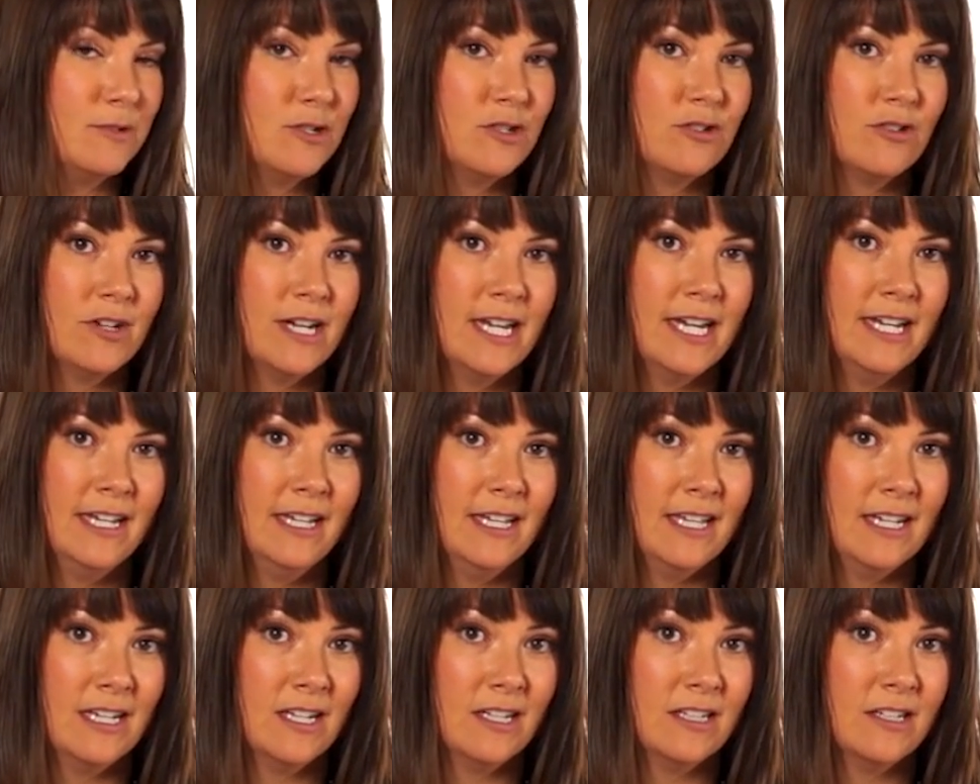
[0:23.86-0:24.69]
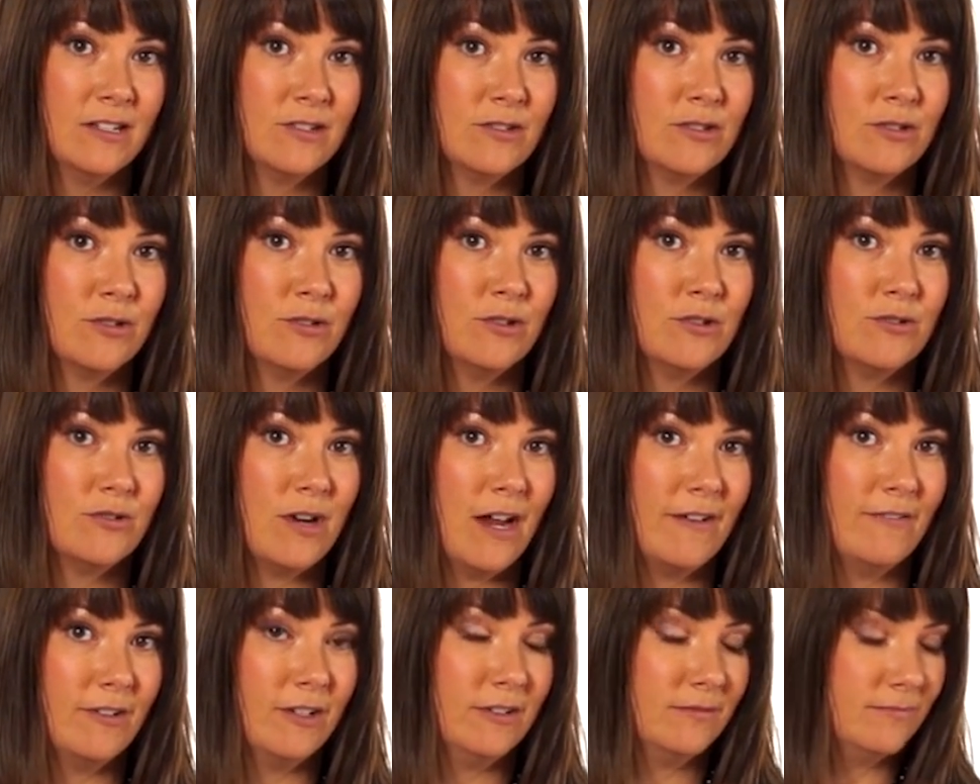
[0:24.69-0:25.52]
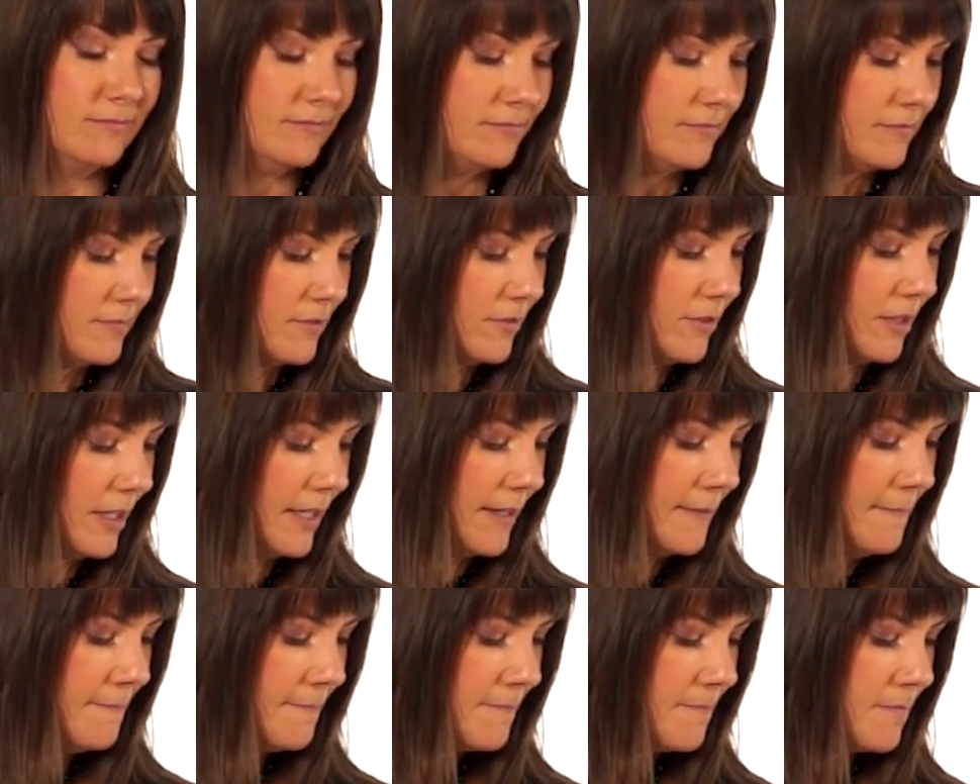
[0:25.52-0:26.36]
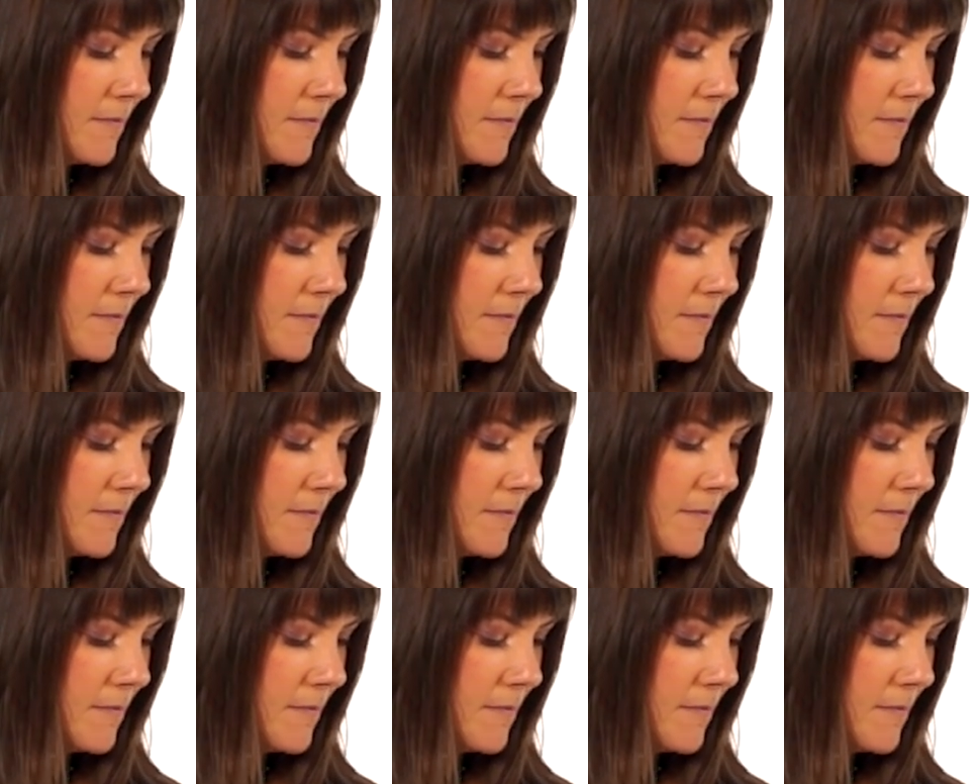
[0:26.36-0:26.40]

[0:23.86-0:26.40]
string and a little screwdriver, okay?